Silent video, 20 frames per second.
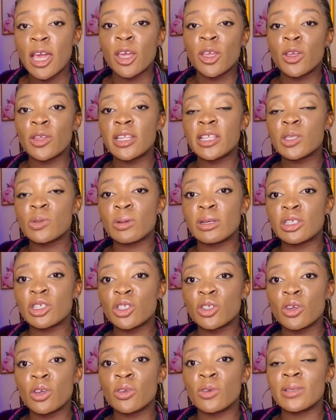You need to
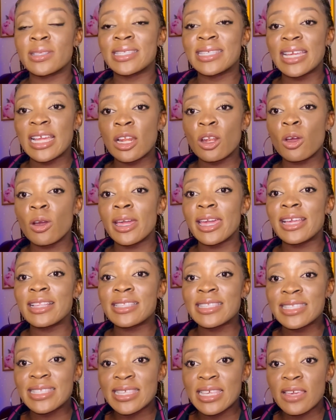ensure you tailor each
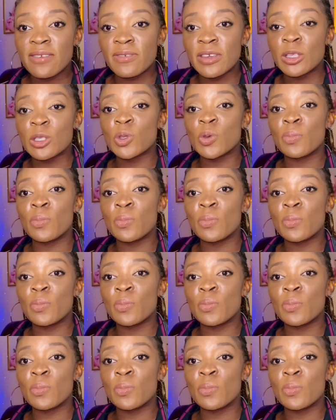CV